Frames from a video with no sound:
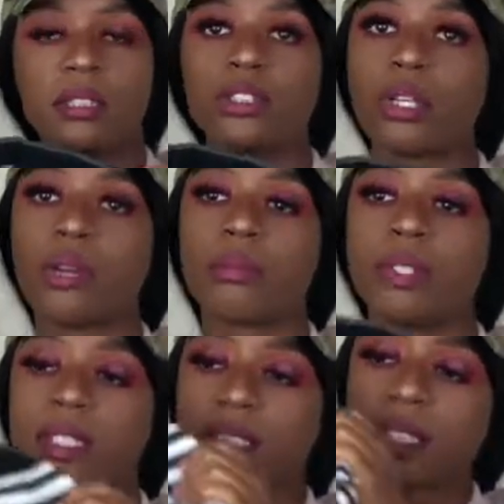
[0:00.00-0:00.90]
So
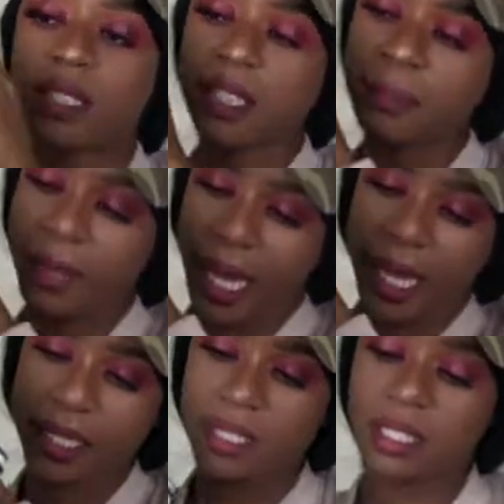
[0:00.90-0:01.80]
this is a deep
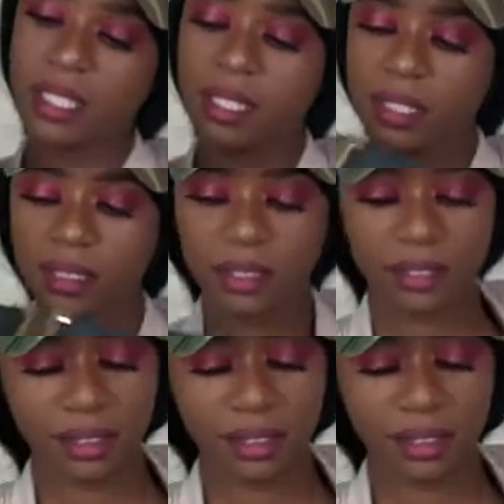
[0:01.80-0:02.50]
bag, and